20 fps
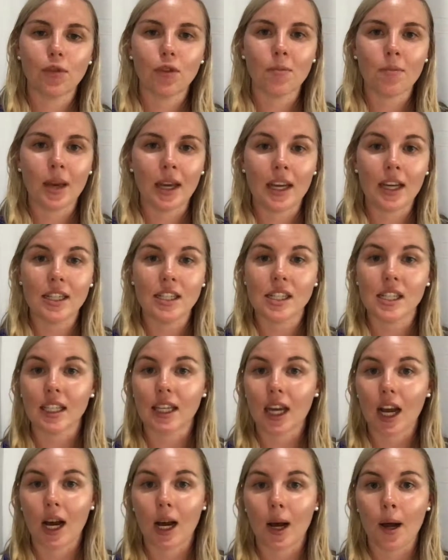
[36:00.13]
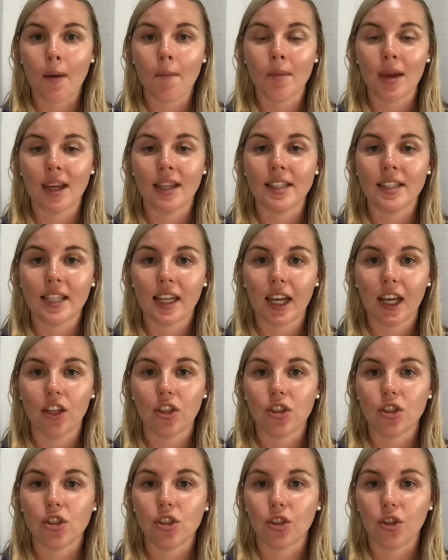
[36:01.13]
for me to come and
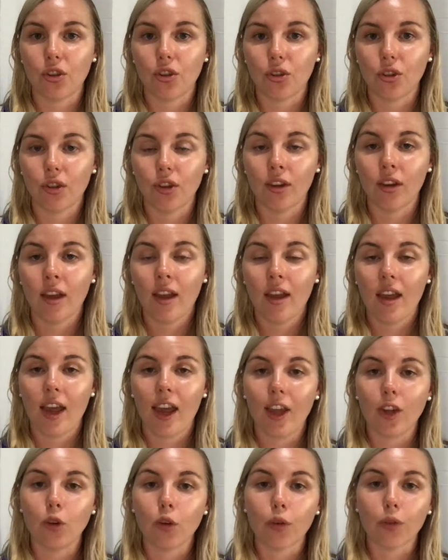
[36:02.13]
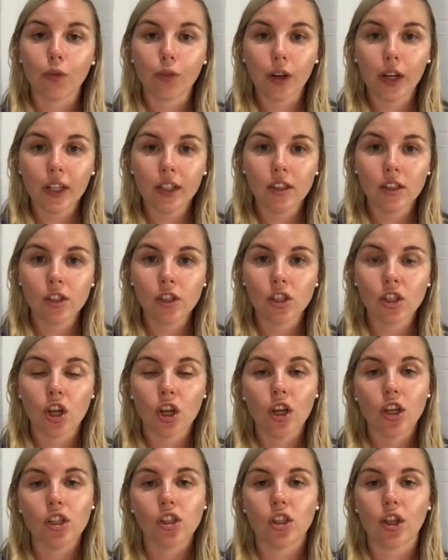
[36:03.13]
teach to you and your friends
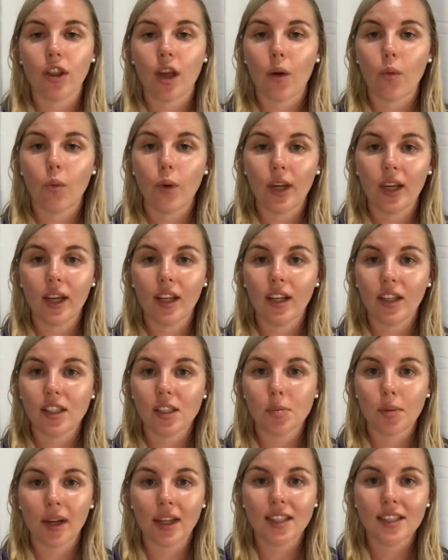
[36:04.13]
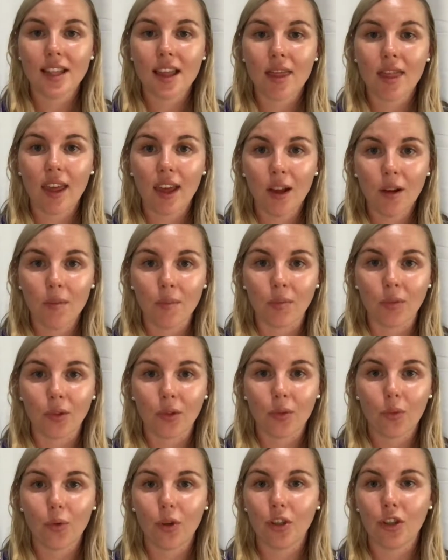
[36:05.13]
so that we can explain to
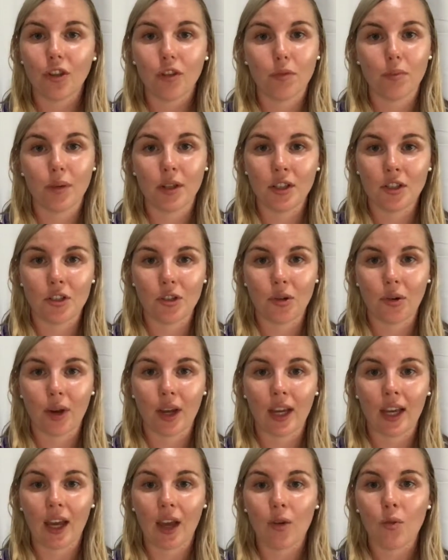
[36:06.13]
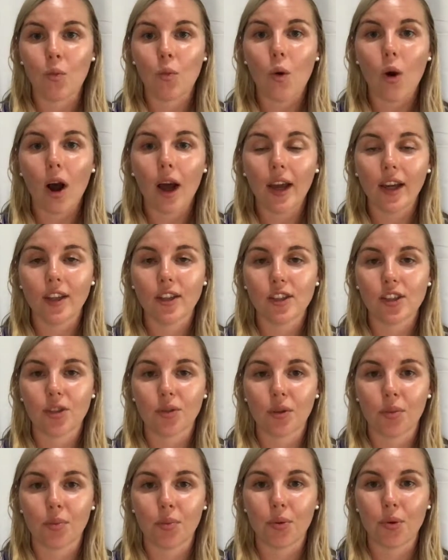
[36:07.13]
them what you've been doing and why it's
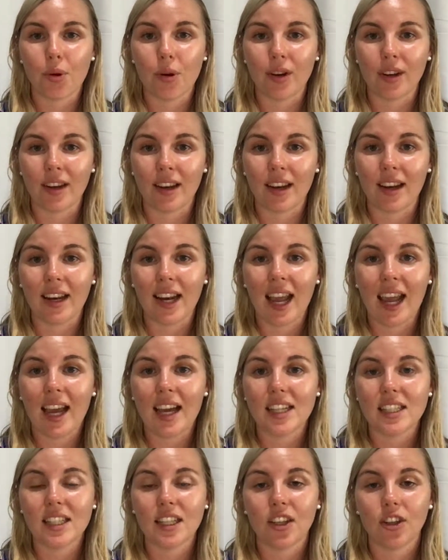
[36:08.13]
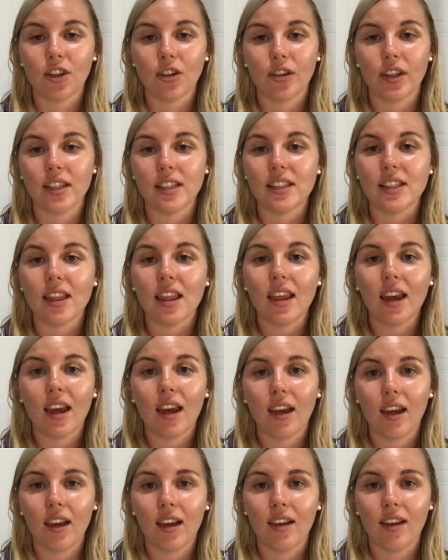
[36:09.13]
so important and how to increase
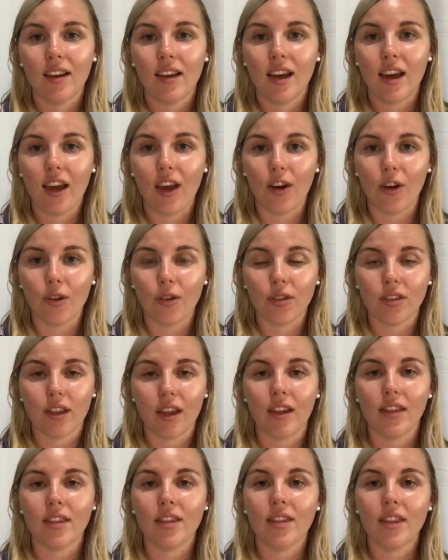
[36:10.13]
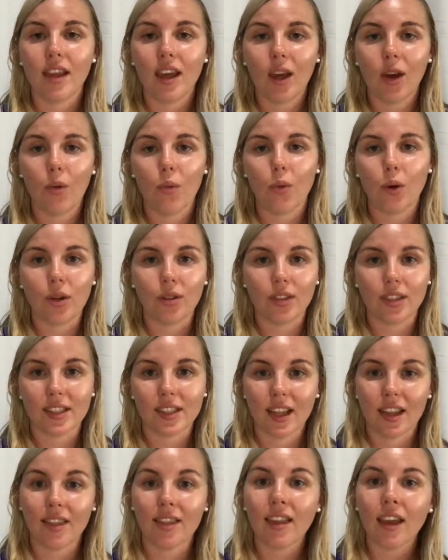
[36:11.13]
their health and their
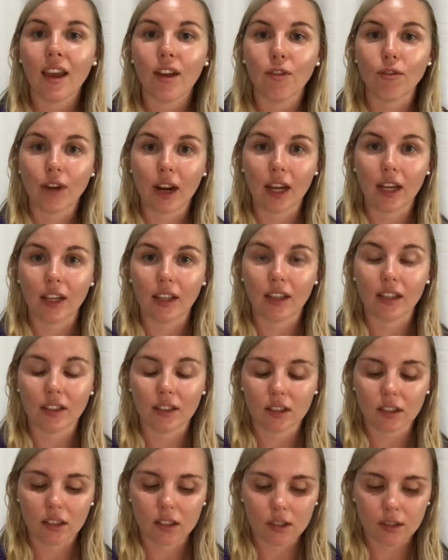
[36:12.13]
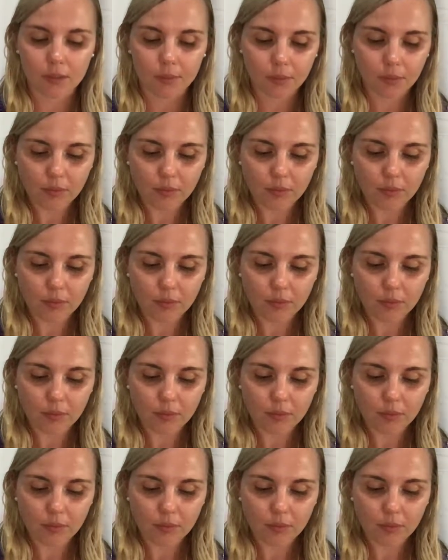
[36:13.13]
wellness and their radiance.